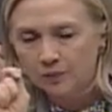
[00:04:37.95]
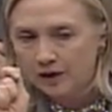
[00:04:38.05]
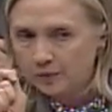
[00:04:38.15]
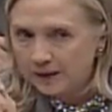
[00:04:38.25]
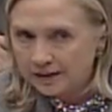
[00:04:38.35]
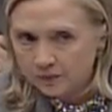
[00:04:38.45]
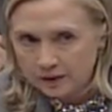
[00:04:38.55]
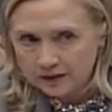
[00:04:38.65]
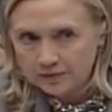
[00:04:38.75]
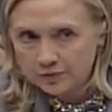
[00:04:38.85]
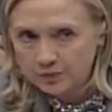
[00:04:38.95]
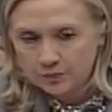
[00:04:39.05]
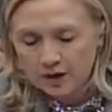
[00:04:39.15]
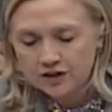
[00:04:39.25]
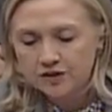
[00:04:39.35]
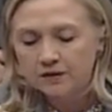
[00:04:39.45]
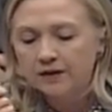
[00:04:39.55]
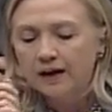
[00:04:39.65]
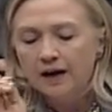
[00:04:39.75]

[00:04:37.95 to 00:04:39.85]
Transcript: where we can really put pressure,